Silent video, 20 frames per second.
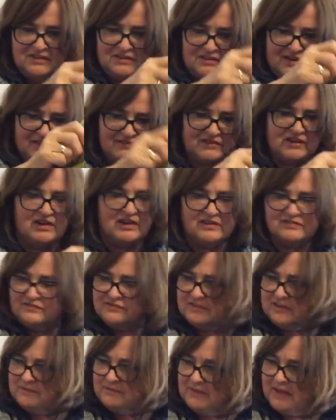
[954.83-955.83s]
I've gone
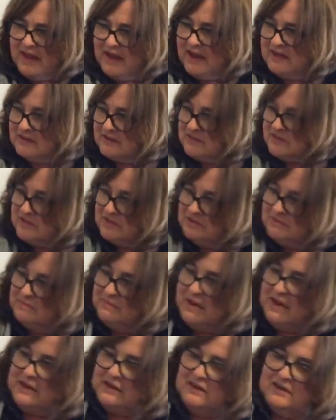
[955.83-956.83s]
from that to
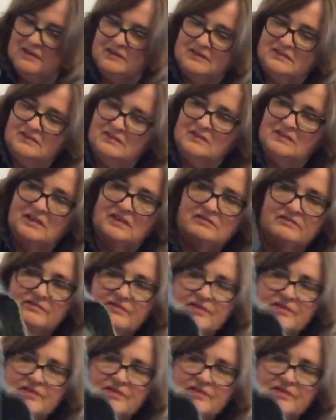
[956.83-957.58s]
making